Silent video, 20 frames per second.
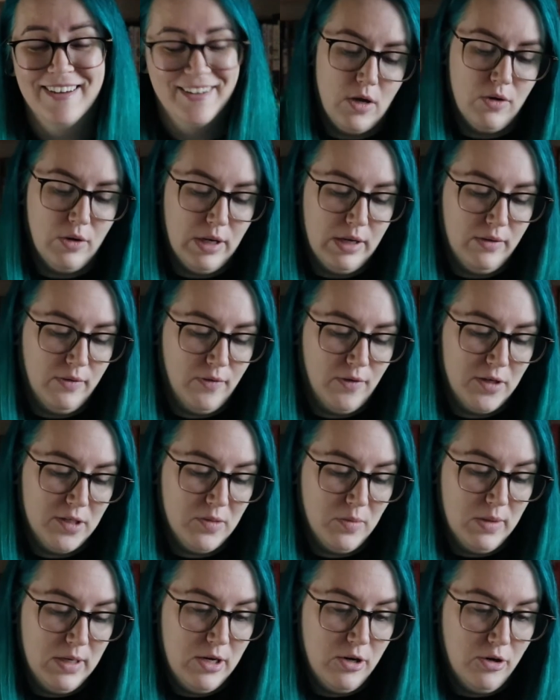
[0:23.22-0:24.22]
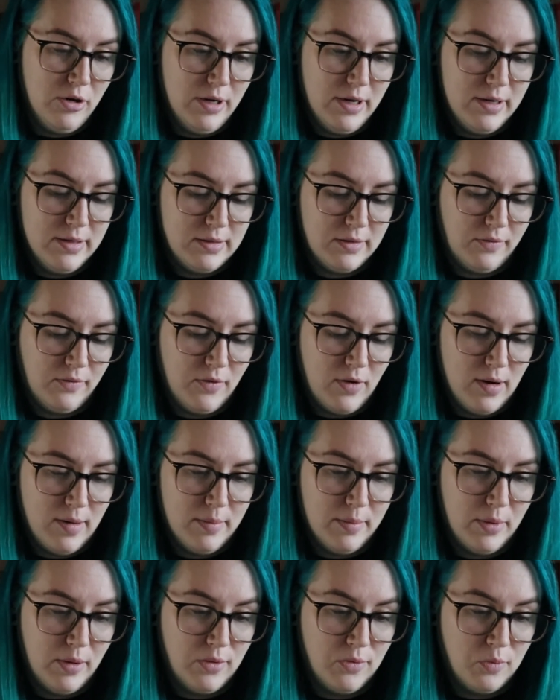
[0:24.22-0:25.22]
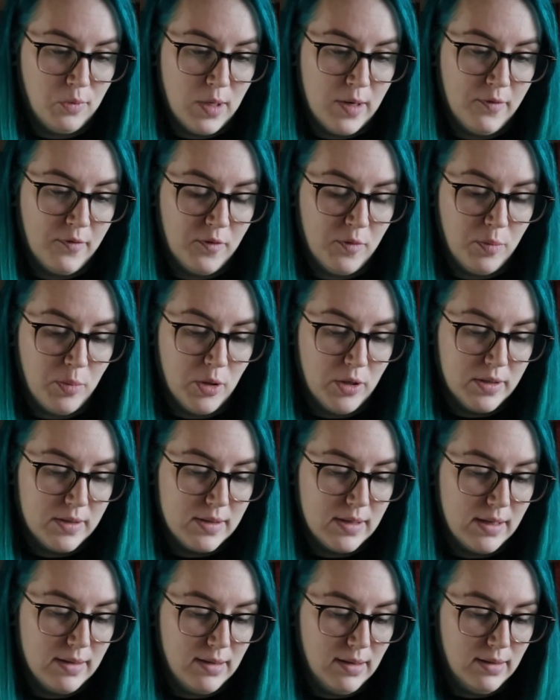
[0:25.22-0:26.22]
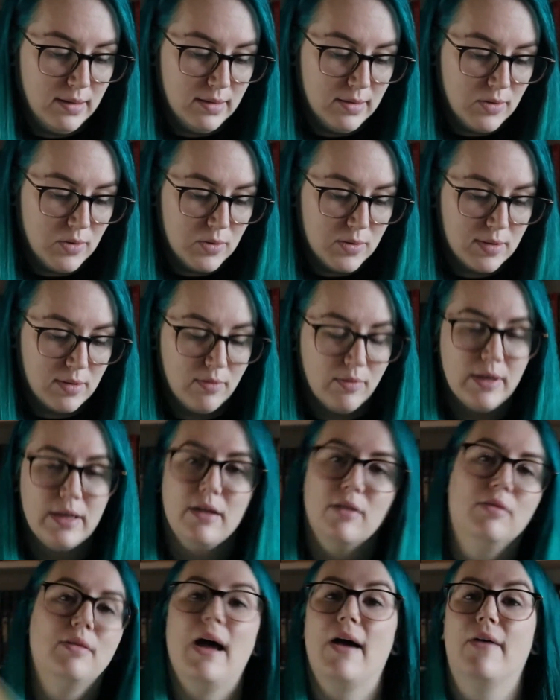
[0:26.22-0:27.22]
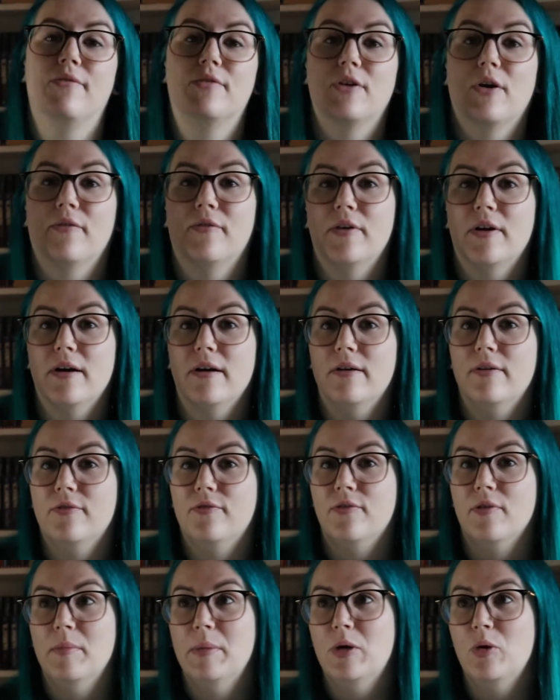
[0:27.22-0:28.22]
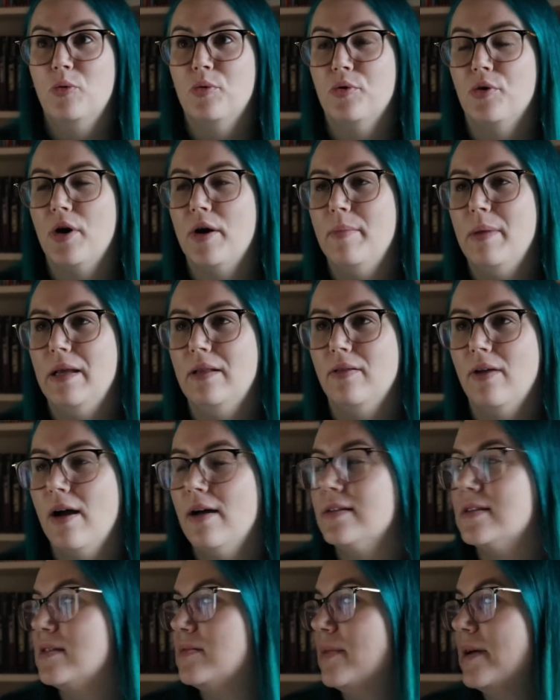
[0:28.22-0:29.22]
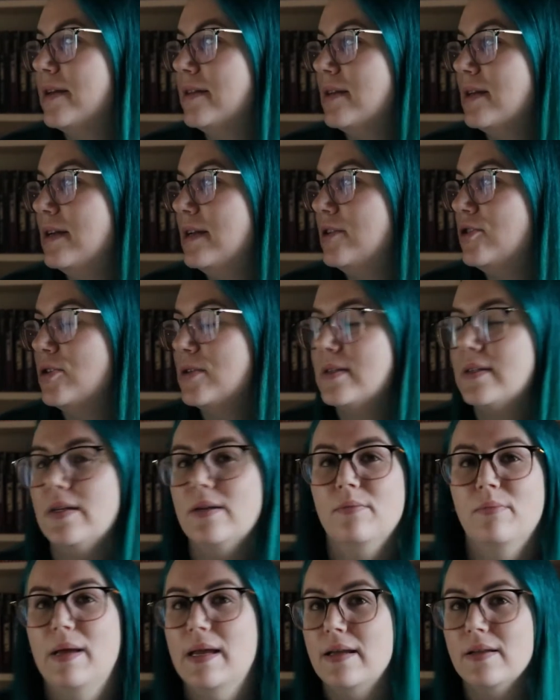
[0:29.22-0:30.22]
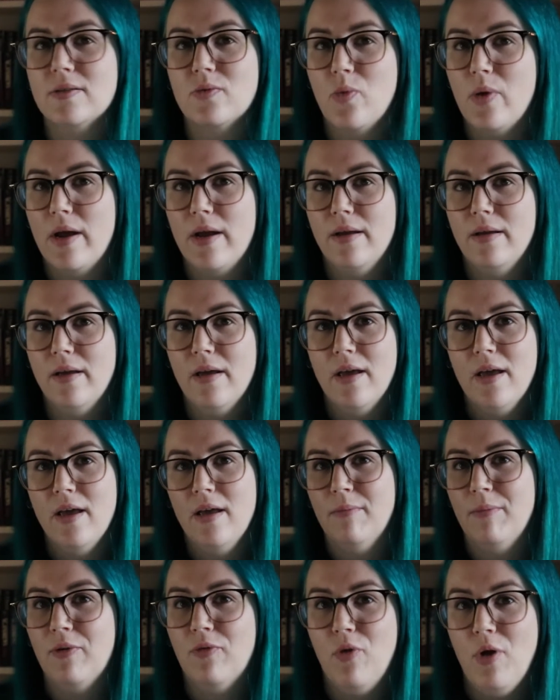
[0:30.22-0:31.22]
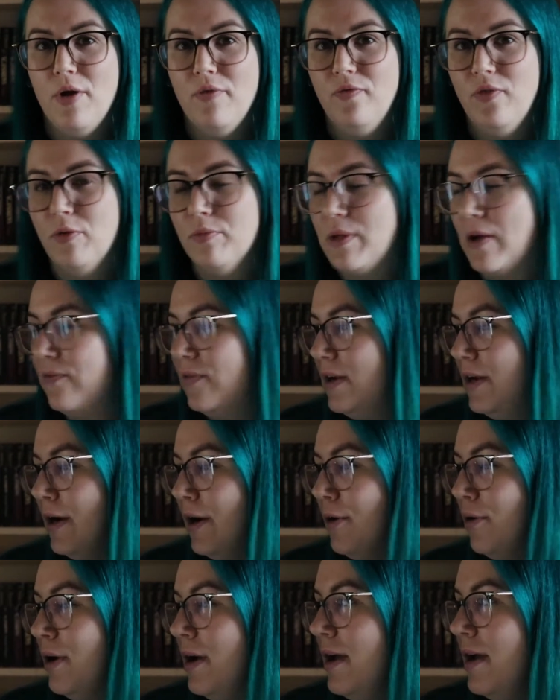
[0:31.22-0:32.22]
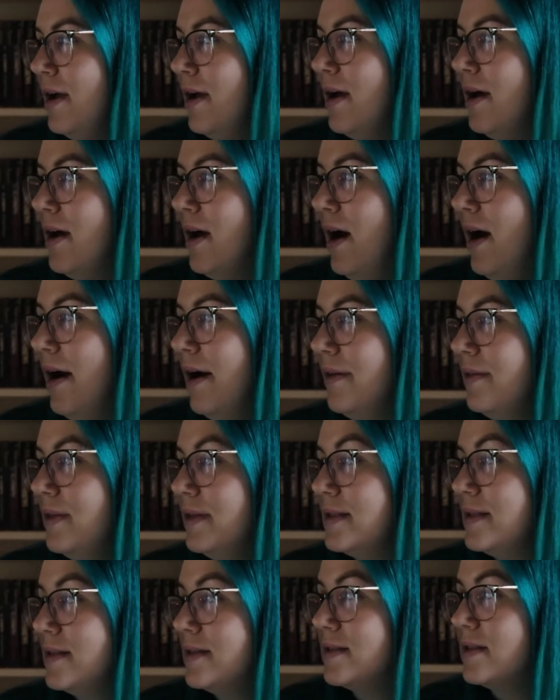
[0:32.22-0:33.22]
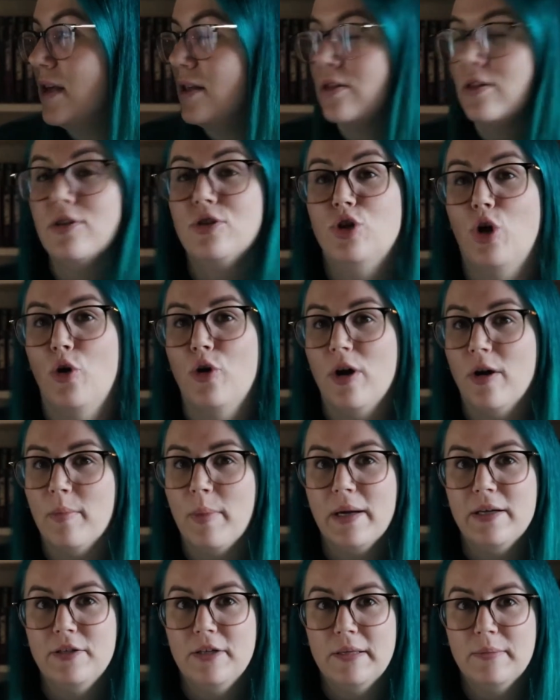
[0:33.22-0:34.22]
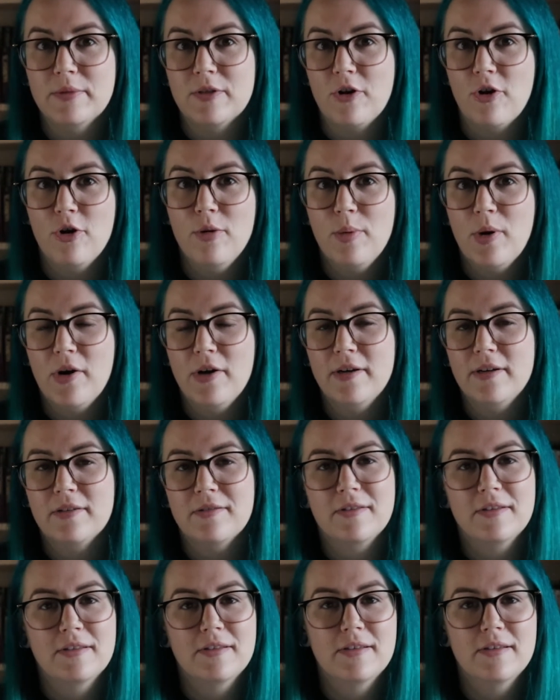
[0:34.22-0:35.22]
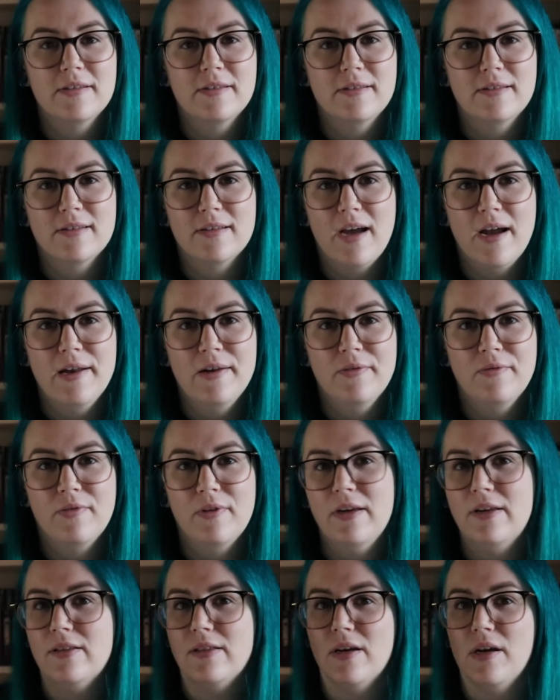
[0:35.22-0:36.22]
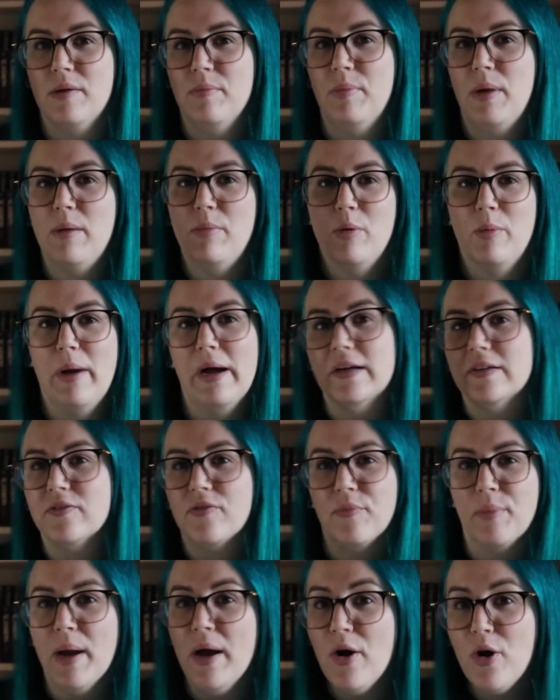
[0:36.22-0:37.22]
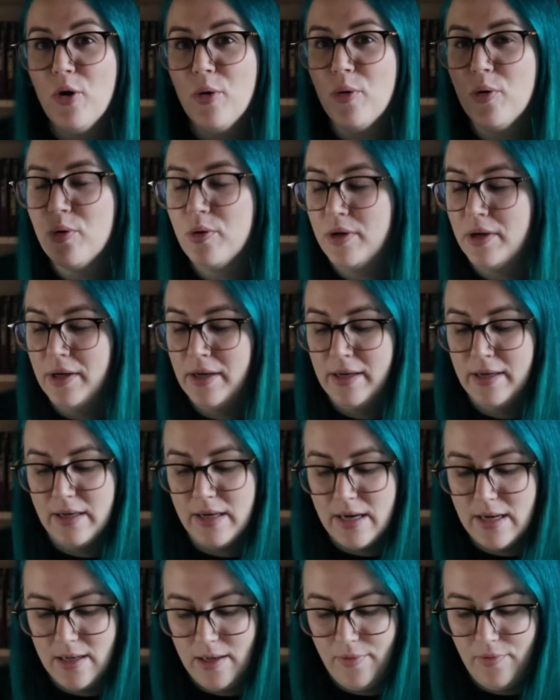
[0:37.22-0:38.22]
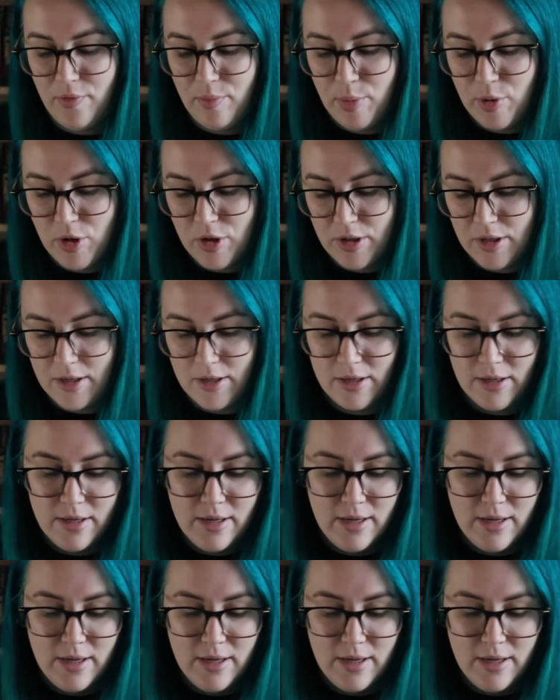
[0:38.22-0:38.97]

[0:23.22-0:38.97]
Okay, the first one here is from Thrift Books. I think this was like a leftover from an order I made last month and it just didn't make its way before I filmed that video. Uh, this is The Jonah by James Herbert. This is kind of like the paperbacks from hell kind of a book.